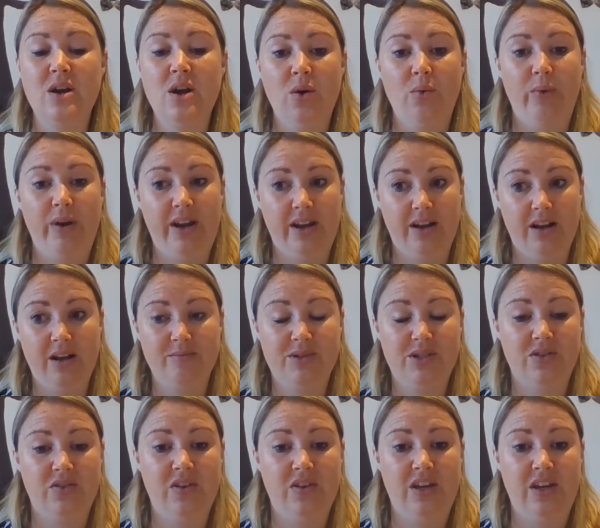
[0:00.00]
When it comes to
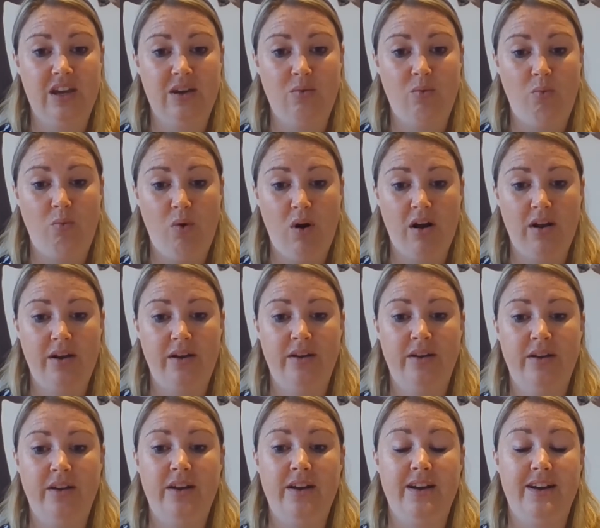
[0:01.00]
the Year 1
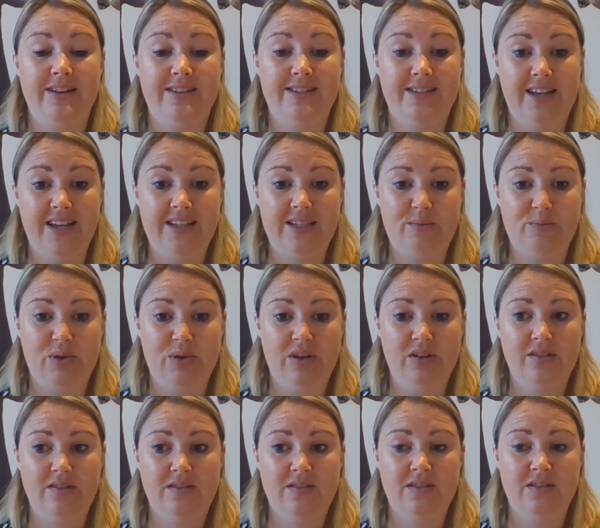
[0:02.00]

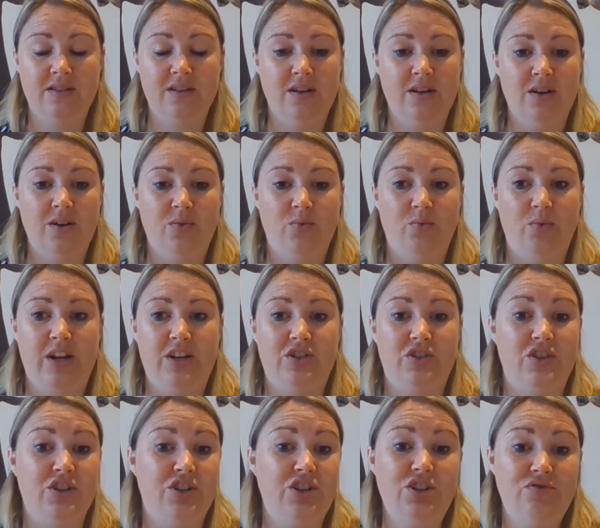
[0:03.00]
assessments, which the
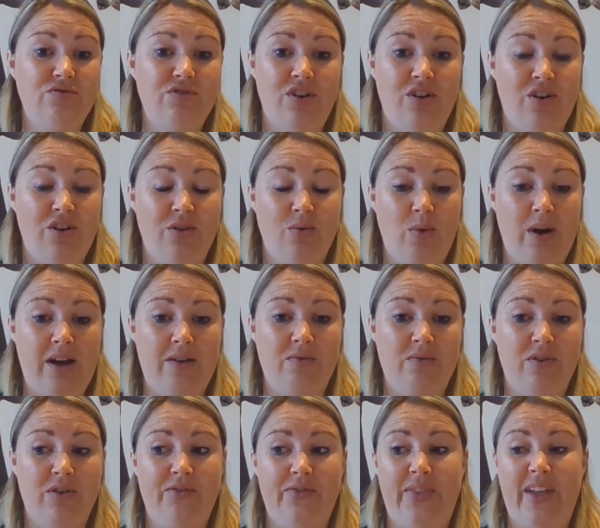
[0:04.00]
children aren't aware
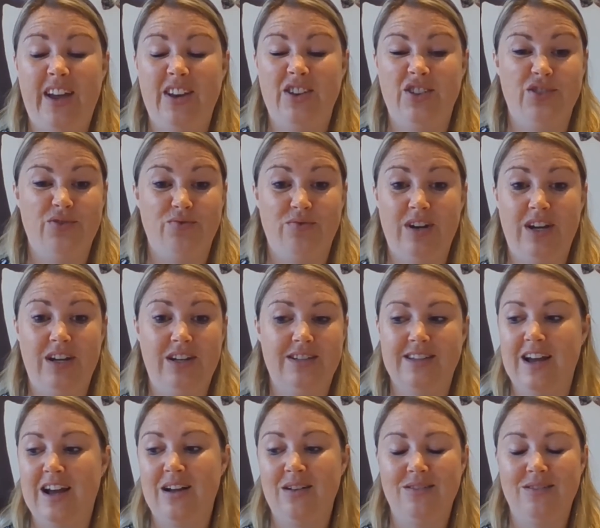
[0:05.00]
of, they just read
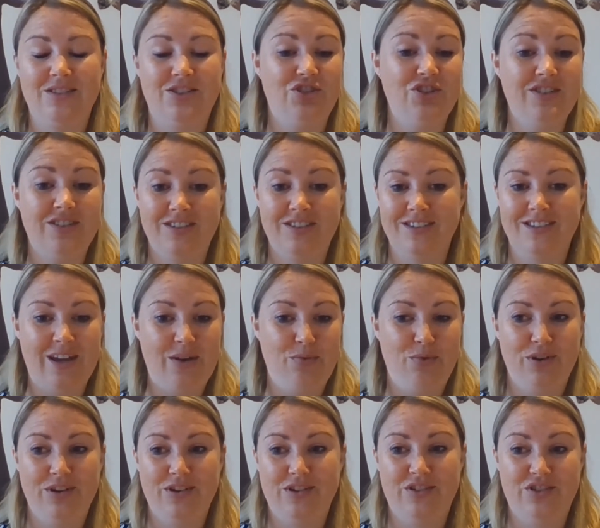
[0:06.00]
sounds just as they
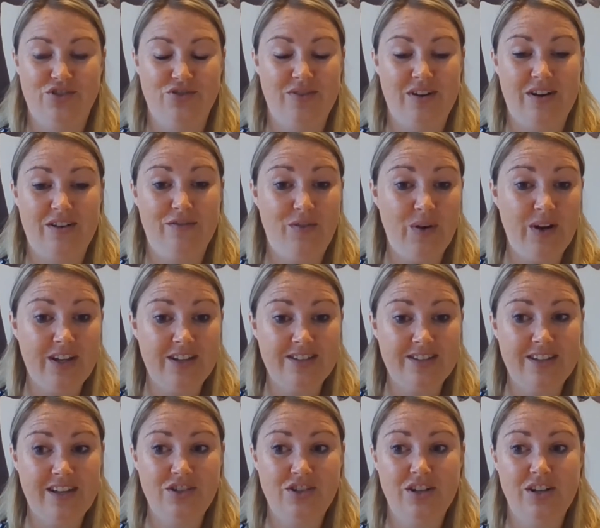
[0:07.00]
would during a phonics
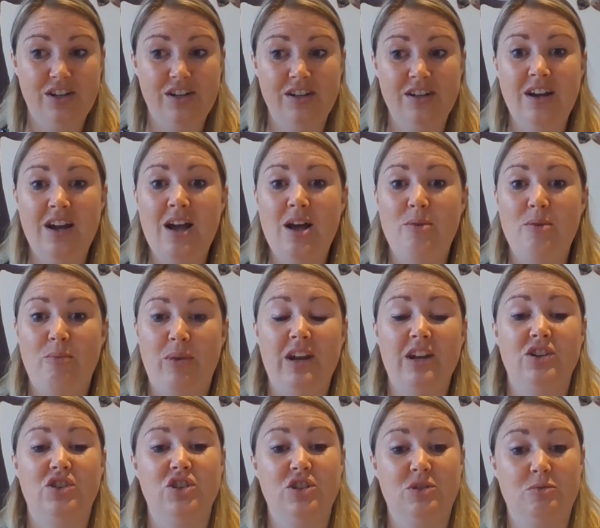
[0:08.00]
session, but it'd
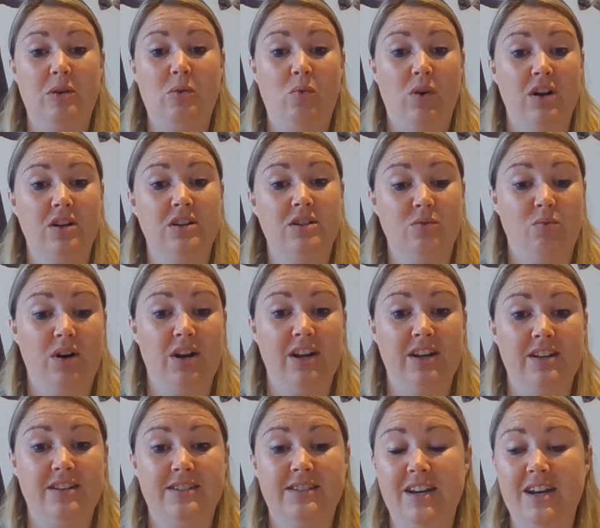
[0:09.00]
just be 1-to-1
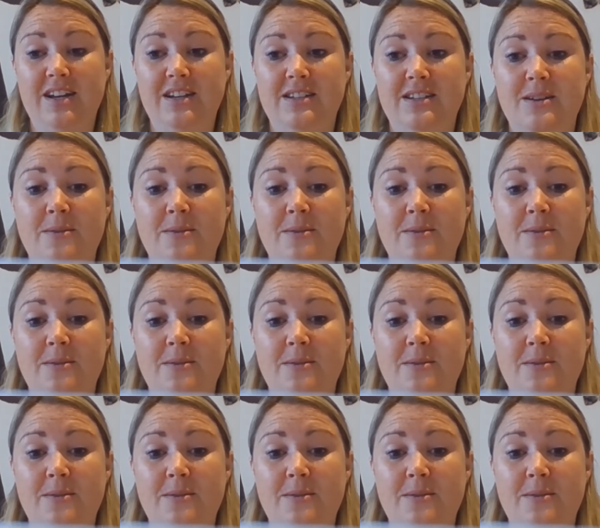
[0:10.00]
instead.